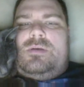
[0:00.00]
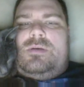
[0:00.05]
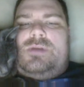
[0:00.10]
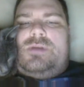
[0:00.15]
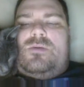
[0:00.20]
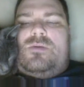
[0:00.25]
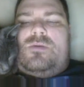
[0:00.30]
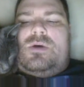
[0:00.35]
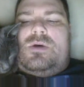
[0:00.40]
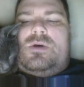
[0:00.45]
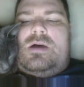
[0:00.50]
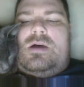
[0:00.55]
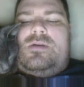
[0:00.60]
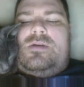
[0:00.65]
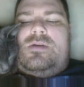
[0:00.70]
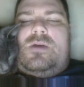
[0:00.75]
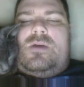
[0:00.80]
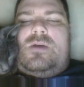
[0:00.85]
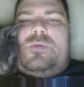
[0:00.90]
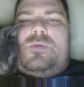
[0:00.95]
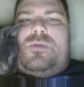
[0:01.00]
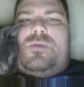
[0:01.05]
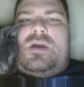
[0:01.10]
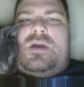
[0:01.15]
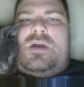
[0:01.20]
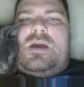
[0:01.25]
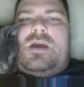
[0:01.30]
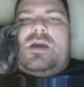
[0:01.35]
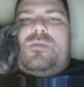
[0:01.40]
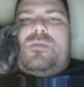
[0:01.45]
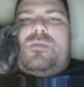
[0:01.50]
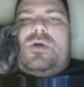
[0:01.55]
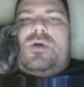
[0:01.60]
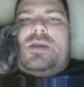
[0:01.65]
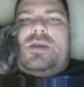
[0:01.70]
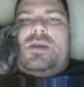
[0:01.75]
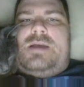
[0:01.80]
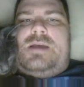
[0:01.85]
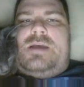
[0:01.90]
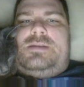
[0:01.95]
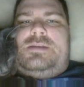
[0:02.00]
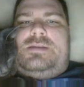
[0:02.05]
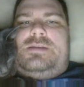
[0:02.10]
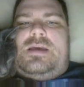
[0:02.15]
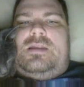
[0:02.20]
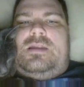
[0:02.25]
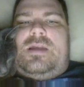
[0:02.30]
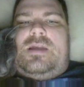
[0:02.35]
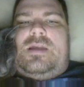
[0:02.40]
I was like, well, I thought it would kind of broadcast that